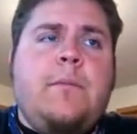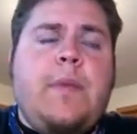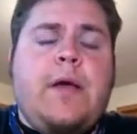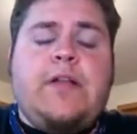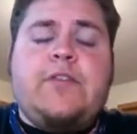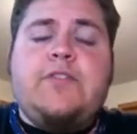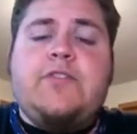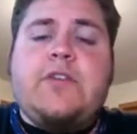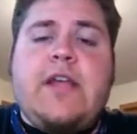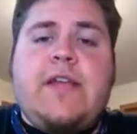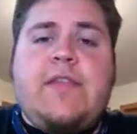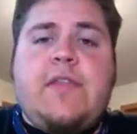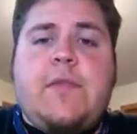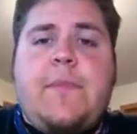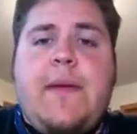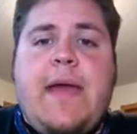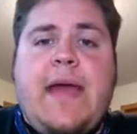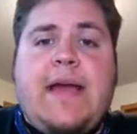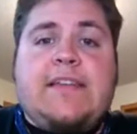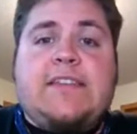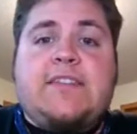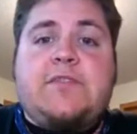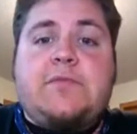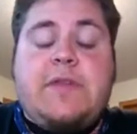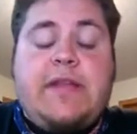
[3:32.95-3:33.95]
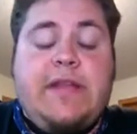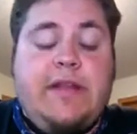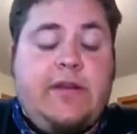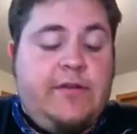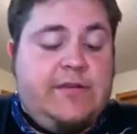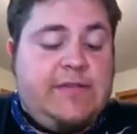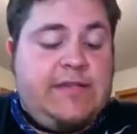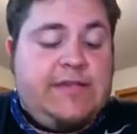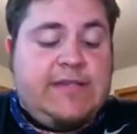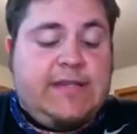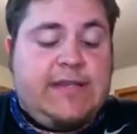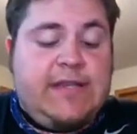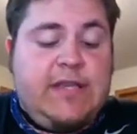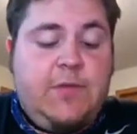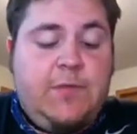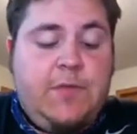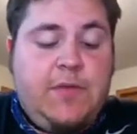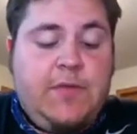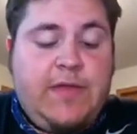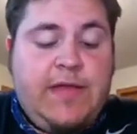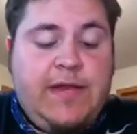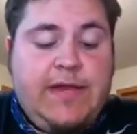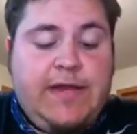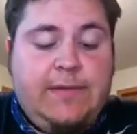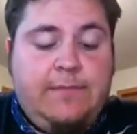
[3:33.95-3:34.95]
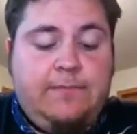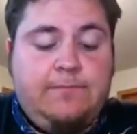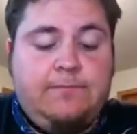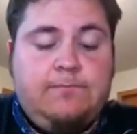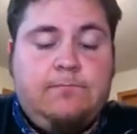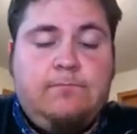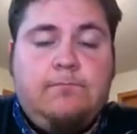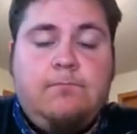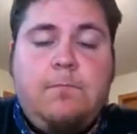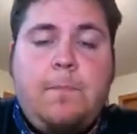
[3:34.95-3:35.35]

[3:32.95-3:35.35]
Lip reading: Beltre in the past 3 years has accumulated